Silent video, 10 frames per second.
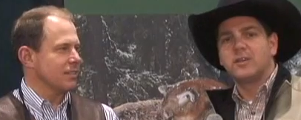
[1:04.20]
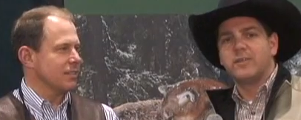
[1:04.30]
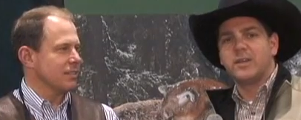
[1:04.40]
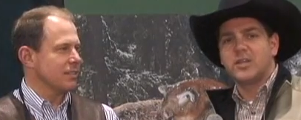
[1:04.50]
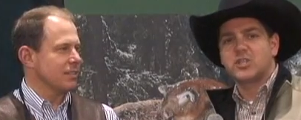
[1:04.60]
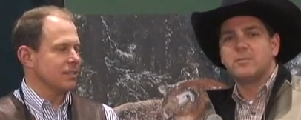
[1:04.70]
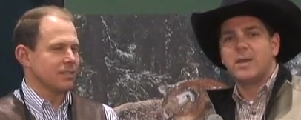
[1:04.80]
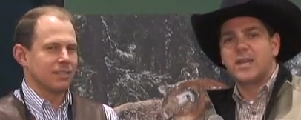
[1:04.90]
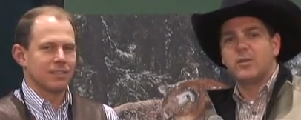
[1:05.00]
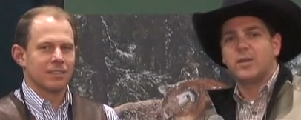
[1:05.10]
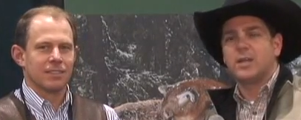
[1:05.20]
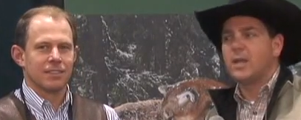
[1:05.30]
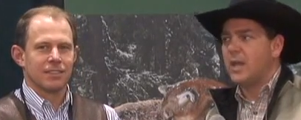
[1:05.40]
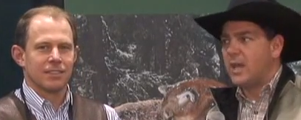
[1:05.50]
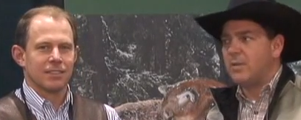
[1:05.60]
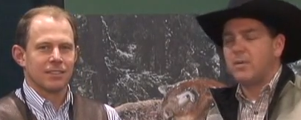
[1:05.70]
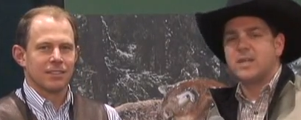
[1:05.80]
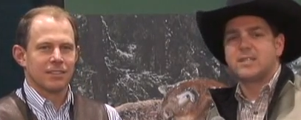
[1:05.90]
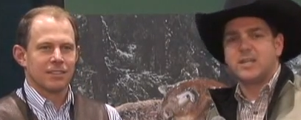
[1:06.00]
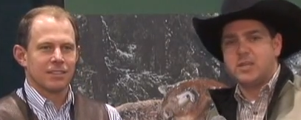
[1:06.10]
Speaker 1: Elk Foundation banquet, and
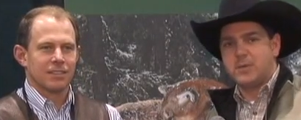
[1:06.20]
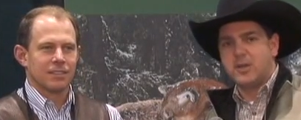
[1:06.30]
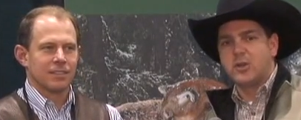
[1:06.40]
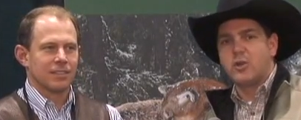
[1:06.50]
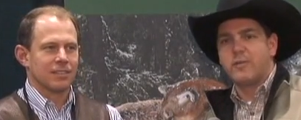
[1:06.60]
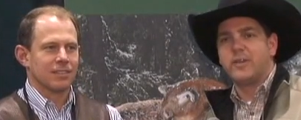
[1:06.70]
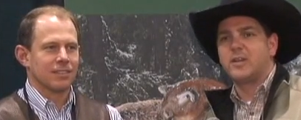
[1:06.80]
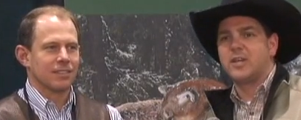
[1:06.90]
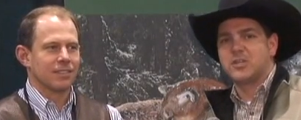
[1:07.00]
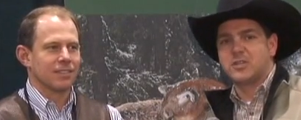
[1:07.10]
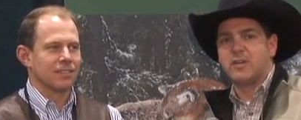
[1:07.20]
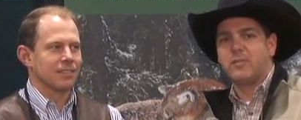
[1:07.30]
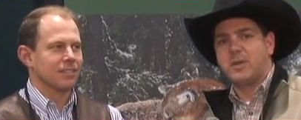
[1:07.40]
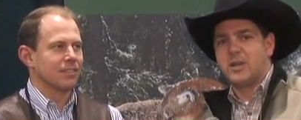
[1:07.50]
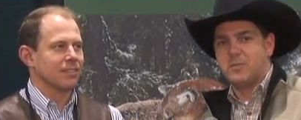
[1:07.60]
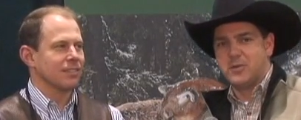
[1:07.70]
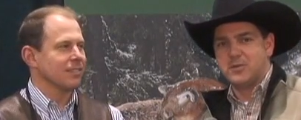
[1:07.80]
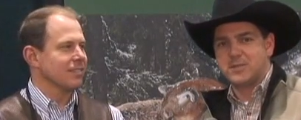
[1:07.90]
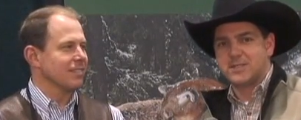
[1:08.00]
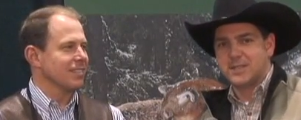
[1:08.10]
Buddy said, you better go over there and get yourself a pair of
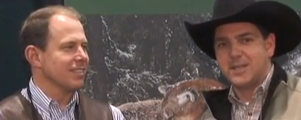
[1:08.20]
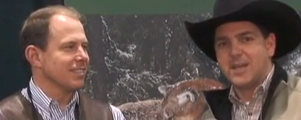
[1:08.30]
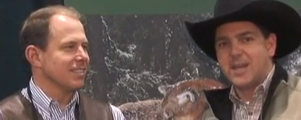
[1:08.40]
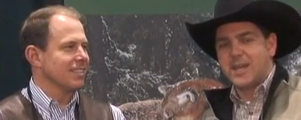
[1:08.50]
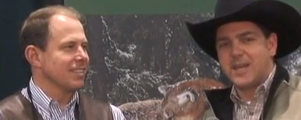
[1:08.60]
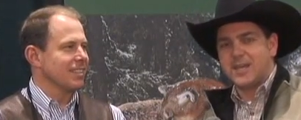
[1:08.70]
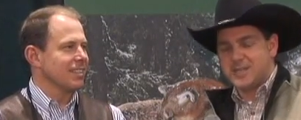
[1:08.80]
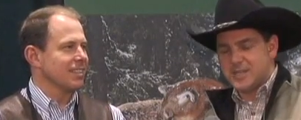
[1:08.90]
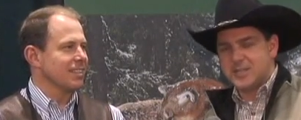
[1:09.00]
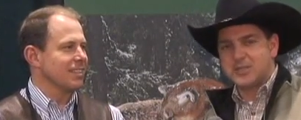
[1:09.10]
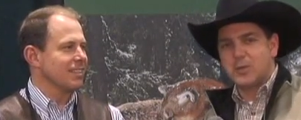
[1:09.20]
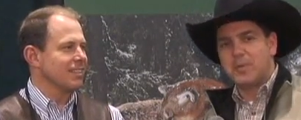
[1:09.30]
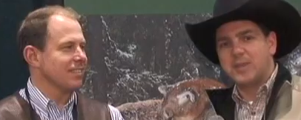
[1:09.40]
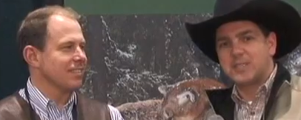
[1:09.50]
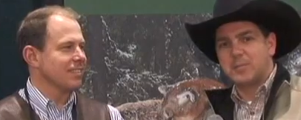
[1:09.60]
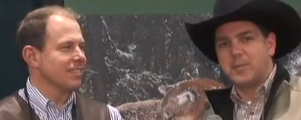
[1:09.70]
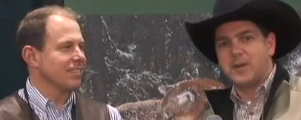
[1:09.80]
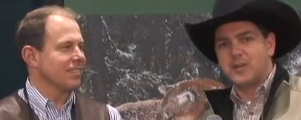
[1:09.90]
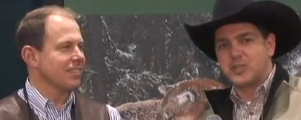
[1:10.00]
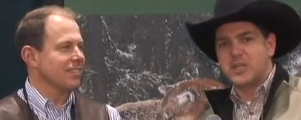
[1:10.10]
boots. And uh, so picked up a
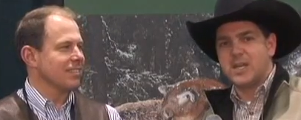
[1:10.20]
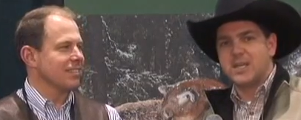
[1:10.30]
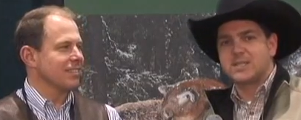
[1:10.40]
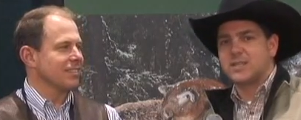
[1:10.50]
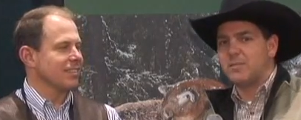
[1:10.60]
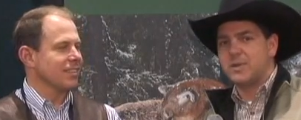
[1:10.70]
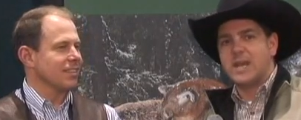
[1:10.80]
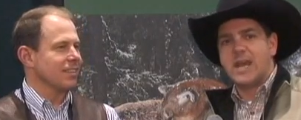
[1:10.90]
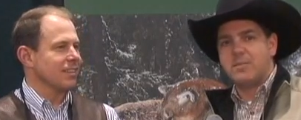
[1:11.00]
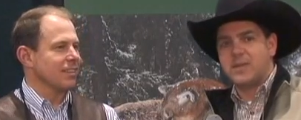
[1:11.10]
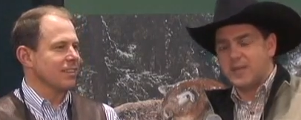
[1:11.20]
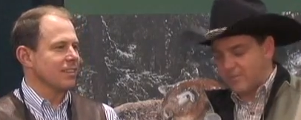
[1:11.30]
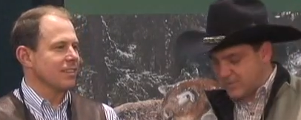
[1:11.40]
pair of Schnees and I've been happy ever